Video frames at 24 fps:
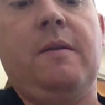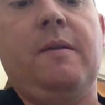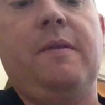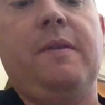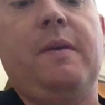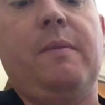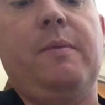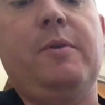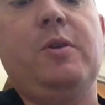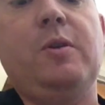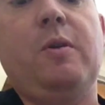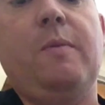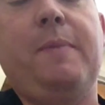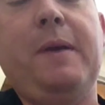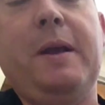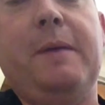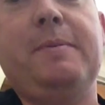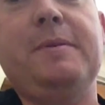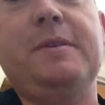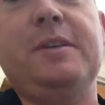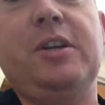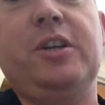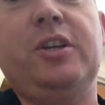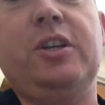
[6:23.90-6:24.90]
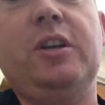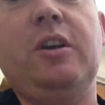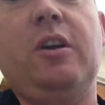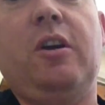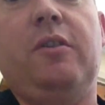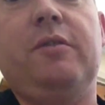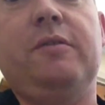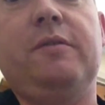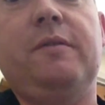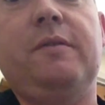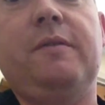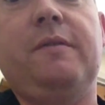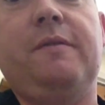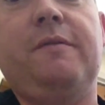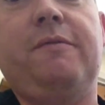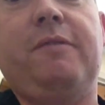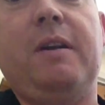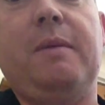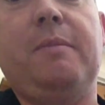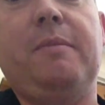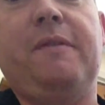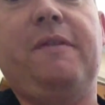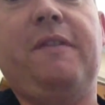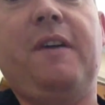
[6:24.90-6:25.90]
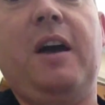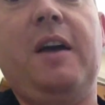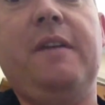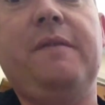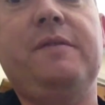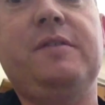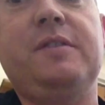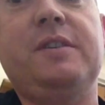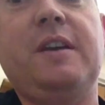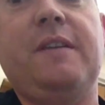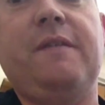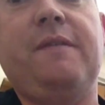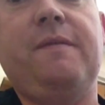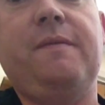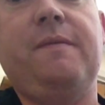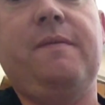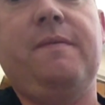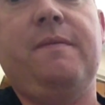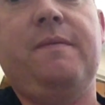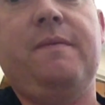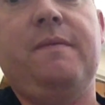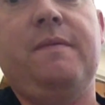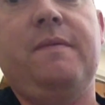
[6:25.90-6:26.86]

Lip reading: we do a big position on fret number 5 and 7,